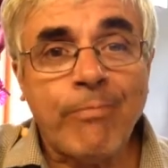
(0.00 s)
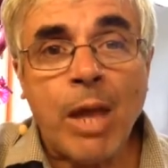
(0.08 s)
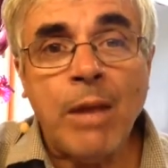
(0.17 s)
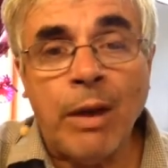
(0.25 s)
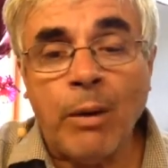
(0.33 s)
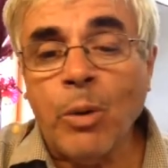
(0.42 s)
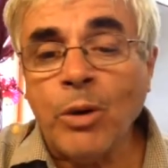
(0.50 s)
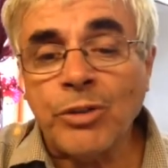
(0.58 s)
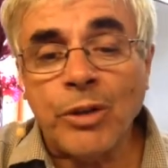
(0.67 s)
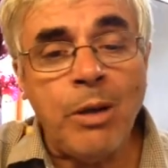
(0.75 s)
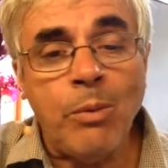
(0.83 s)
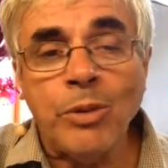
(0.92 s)

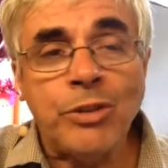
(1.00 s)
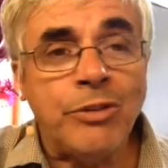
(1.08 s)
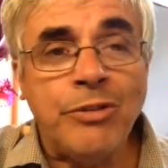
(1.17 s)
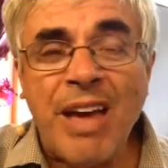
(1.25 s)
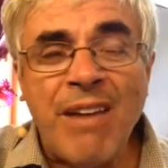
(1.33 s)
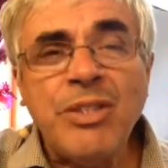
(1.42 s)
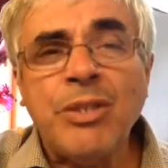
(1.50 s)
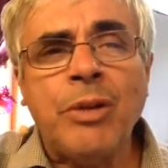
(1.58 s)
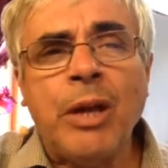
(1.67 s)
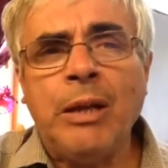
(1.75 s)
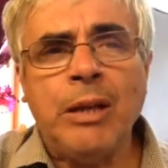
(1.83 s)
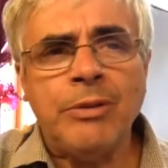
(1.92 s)
it was a
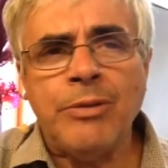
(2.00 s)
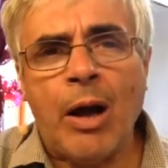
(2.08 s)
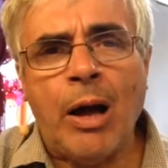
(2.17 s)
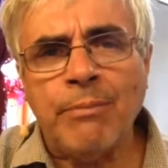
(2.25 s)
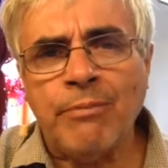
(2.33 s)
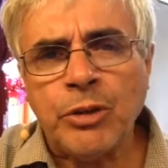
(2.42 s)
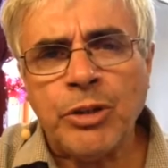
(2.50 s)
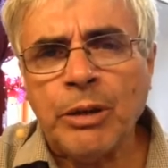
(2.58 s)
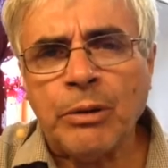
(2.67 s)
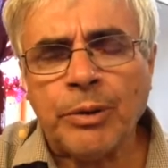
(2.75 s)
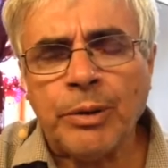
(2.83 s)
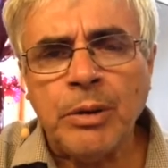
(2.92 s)
devastating time for
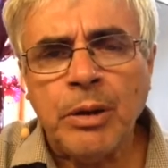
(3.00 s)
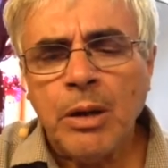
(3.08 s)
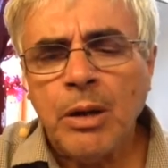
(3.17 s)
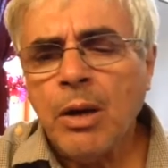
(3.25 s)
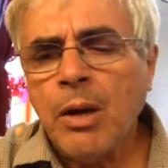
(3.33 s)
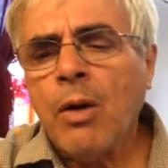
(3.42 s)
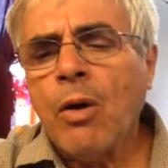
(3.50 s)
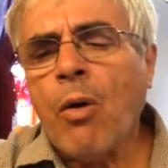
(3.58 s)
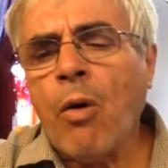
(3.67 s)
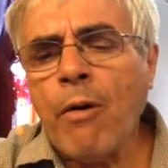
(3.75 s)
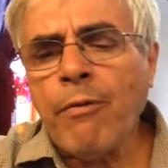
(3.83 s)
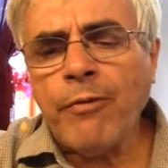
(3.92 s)
children.
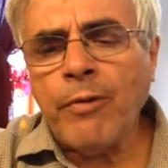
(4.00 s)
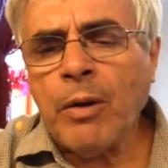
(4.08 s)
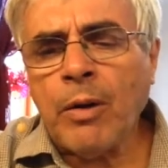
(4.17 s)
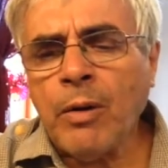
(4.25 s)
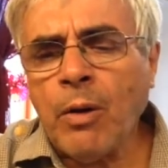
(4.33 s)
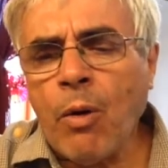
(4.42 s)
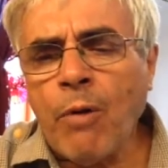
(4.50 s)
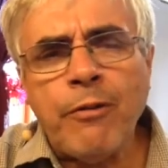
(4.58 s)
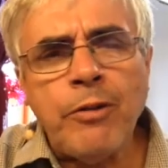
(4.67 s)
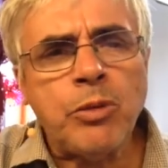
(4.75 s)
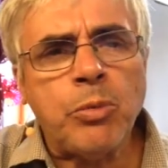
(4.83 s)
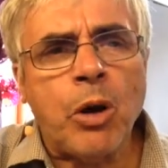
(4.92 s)

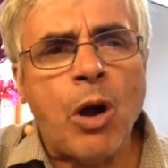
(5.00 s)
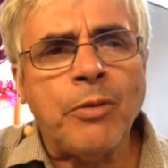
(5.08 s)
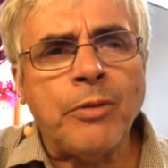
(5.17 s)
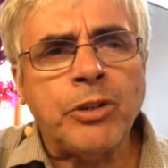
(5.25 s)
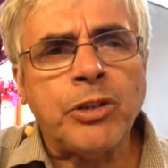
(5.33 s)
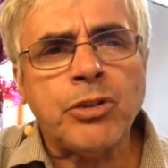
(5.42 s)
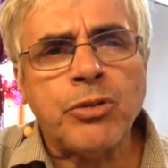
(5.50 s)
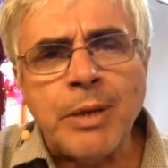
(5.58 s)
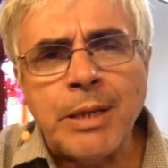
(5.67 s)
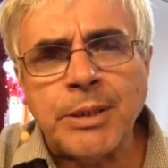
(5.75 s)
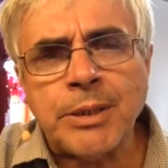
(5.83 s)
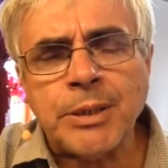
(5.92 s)
Orphans were on the
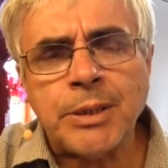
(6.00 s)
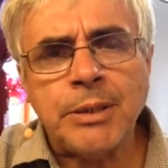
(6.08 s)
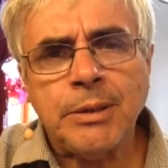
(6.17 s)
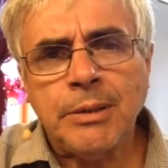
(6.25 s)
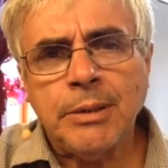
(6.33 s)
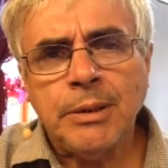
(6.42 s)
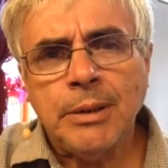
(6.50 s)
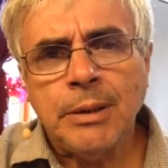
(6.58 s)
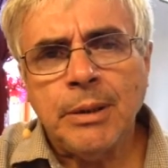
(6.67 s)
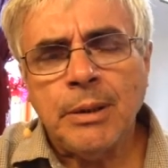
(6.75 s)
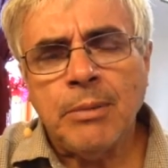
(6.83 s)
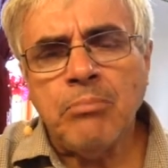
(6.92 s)
streets,
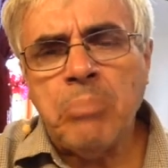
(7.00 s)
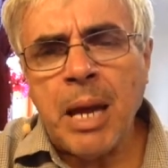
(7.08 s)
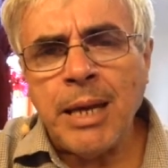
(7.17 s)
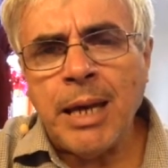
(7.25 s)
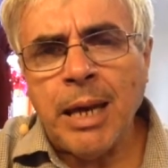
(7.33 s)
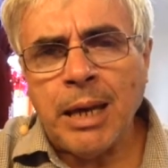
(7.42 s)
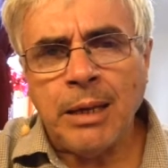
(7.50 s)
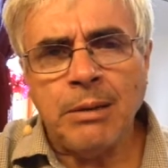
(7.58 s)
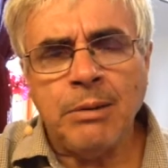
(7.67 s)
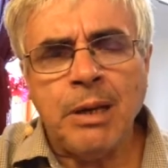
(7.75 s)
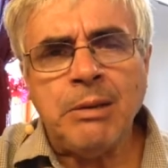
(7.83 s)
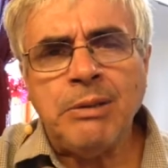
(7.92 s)

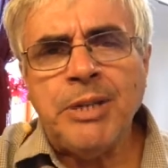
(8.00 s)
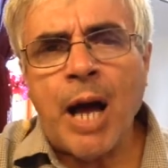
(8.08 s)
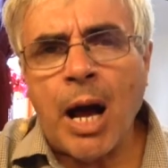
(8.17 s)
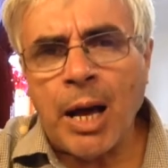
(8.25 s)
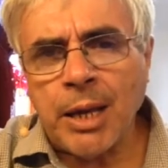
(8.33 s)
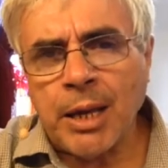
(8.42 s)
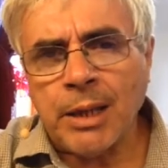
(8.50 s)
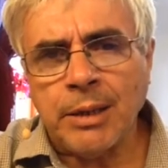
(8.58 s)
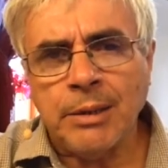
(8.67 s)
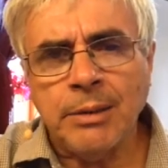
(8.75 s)
begging and dying.